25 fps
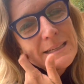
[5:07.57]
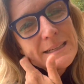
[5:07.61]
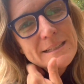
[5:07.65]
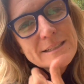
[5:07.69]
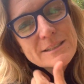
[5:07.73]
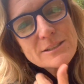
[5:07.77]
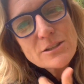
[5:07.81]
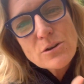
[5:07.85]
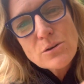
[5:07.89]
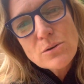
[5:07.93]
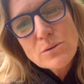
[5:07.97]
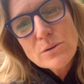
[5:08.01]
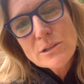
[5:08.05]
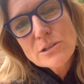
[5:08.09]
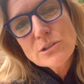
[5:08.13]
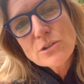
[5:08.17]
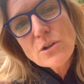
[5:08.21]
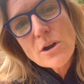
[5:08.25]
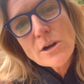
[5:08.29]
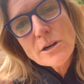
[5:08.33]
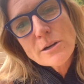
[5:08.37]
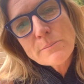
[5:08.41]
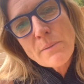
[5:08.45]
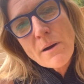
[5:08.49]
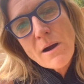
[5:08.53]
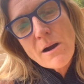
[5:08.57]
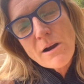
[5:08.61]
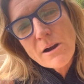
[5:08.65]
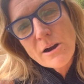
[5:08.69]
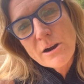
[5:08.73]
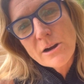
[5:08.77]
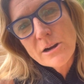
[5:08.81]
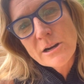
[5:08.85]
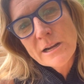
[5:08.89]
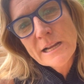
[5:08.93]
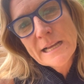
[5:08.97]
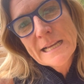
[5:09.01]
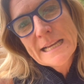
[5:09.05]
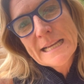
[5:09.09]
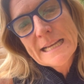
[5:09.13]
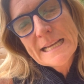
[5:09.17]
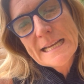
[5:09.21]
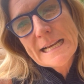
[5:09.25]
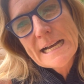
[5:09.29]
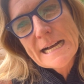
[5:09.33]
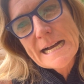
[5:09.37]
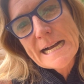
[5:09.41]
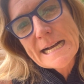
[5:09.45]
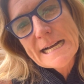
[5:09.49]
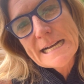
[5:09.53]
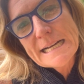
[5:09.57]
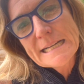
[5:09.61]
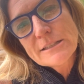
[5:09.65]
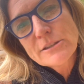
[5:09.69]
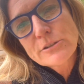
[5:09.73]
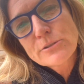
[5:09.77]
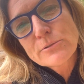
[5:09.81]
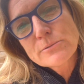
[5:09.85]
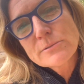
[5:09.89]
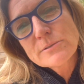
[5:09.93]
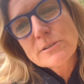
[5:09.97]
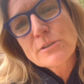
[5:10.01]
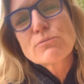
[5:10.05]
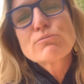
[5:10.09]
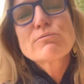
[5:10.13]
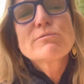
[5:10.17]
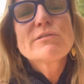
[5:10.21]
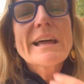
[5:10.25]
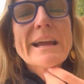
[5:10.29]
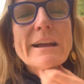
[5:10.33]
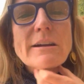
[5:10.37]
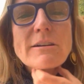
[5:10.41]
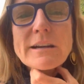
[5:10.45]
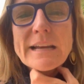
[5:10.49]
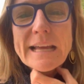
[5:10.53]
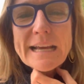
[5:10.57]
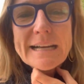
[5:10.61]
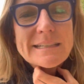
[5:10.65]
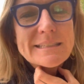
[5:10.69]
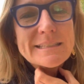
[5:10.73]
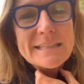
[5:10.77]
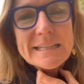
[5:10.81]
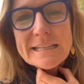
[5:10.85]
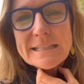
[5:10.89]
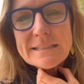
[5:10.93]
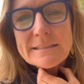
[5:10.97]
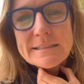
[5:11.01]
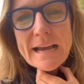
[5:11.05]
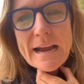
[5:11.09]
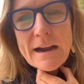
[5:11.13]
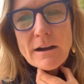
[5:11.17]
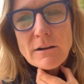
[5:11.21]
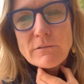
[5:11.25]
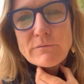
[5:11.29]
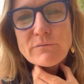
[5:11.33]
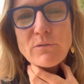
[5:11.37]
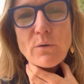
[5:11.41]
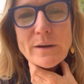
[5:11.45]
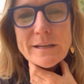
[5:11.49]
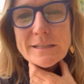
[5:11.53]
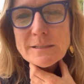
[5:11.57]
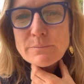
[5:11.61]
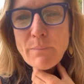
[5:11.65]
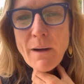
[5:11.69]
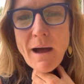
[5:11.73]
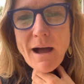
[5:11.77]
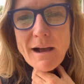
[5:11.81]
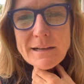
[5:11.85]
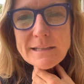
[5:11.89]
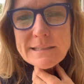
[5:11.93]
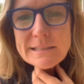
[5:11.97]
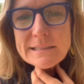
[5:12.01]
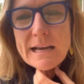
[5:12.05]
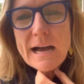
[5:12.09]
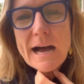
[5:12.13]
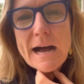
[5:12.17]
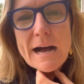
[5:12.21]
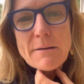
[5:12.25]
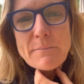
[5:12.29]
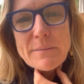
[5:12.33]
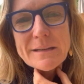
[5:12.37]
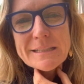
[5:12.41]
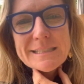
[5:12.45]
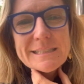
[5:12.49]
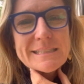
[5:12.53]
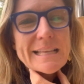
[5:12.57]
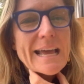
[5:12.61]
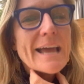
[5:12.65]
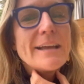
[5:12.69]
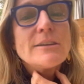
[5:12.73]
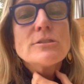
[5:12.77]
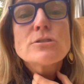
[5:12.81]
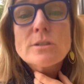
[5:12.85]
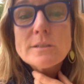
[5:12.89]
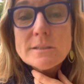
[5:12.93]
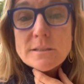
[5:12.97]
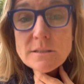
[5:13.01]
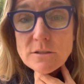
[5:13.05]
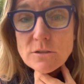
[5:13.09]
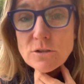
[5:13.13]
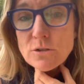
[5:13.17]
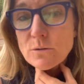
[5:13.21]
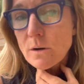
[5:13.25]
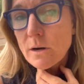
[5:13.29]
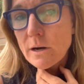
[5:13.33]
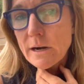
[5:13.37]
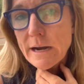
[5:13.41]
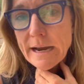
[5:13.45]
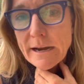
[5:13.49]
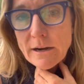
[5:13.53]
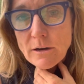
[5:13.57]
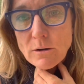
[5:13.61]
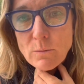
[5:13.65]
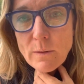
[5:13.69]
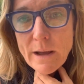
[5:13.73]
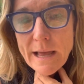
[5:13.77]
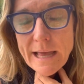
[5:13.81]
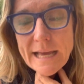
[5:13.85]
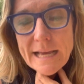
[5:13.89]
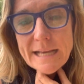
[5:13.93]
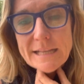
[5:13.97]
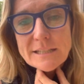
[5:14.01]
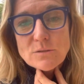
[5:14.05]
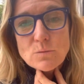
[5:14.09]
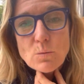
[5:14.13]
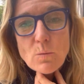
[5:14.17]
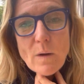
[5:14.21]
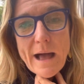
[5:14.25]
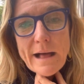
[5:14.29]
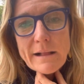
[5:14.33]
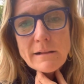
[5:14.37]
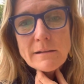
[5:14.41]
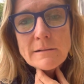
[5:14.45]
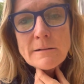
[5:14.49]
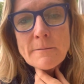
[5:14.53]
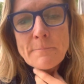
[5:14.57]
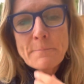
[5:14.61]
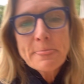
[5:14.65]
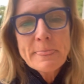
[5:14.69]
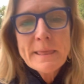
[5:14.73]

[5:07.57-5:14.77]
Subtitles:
So LARPAR, the larynx is our voice box. It's the entrance to our airway as well.